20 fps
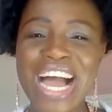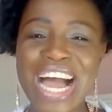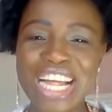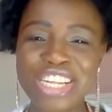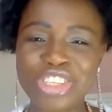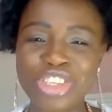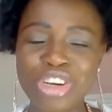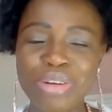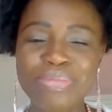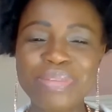
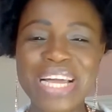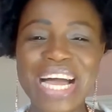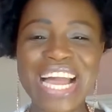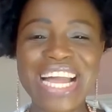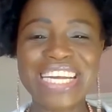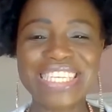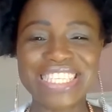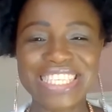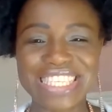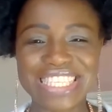Adopt
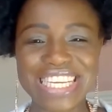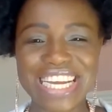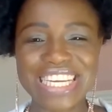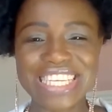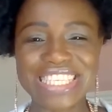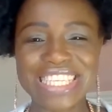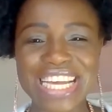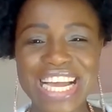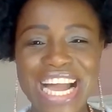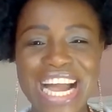
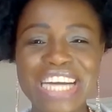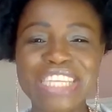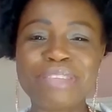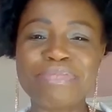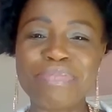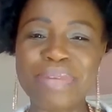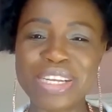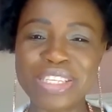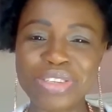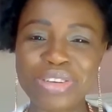exercise
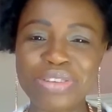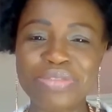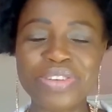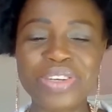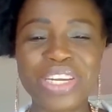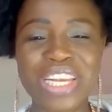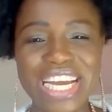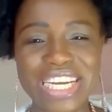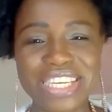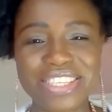as part
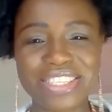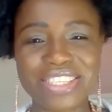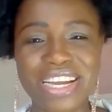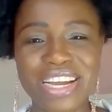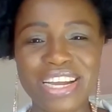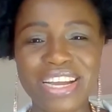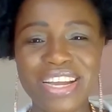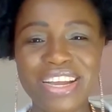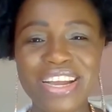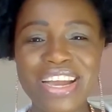of your
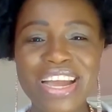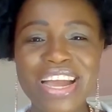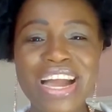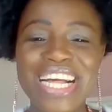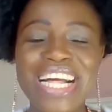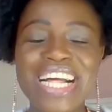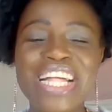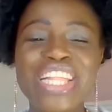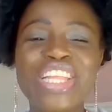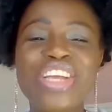lifestyle.
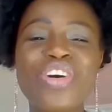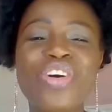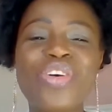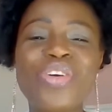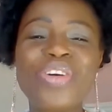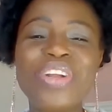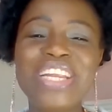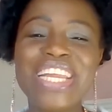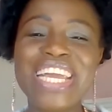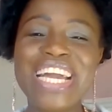The
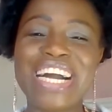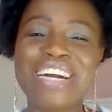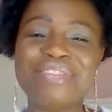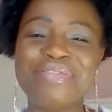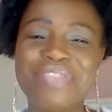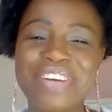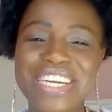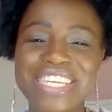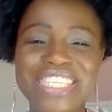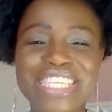only
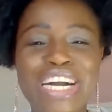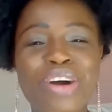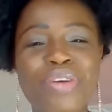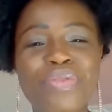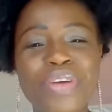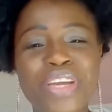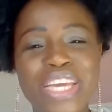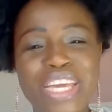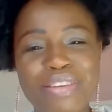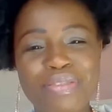advice I
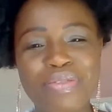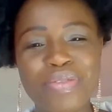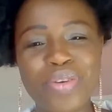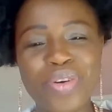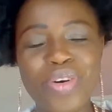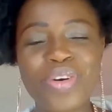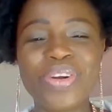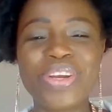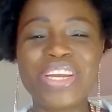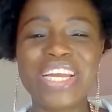will give
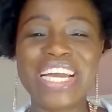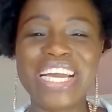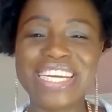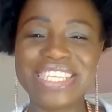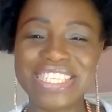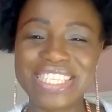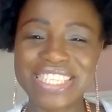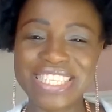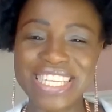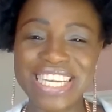on
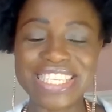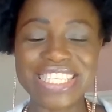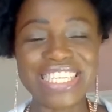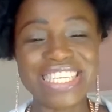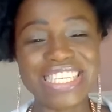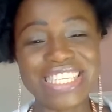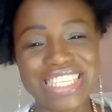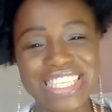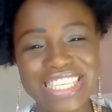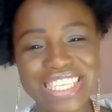exercise
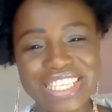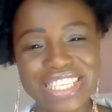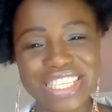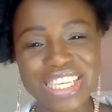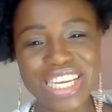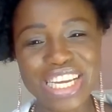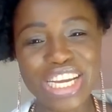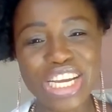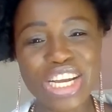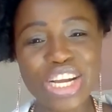is
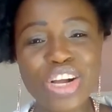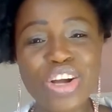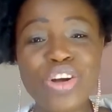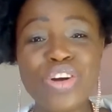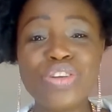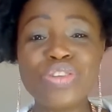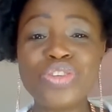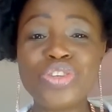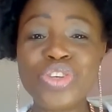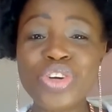this
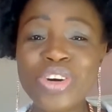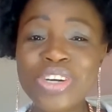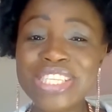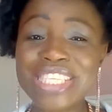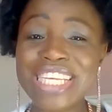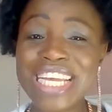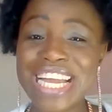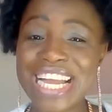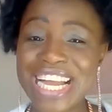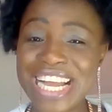
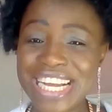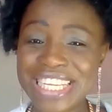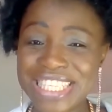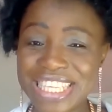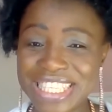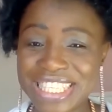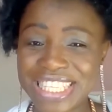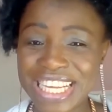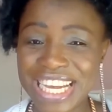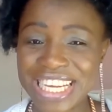don't
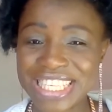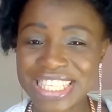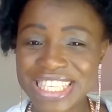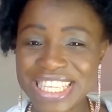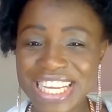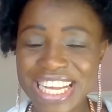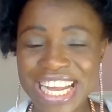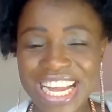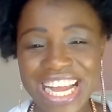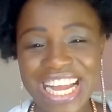
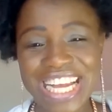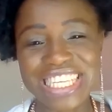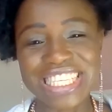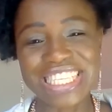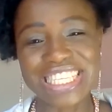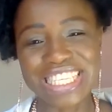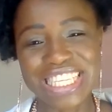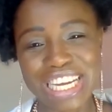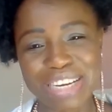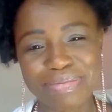exercise
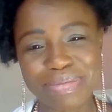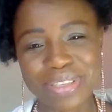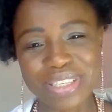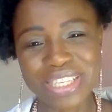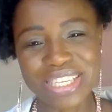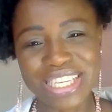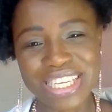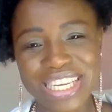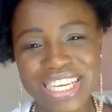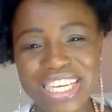
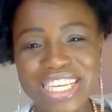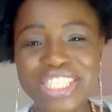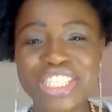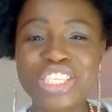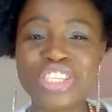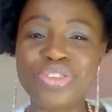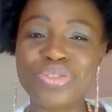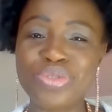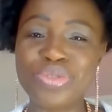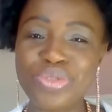except
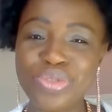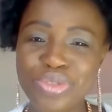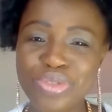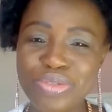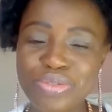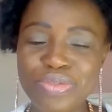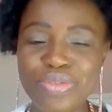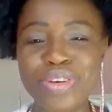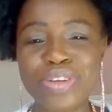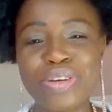it is
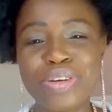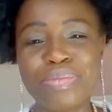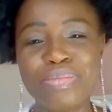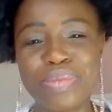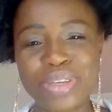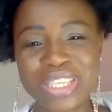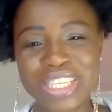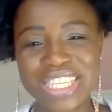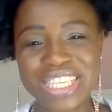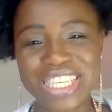good for your
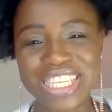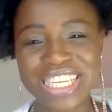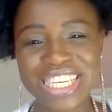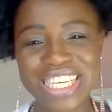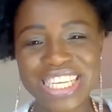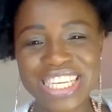body.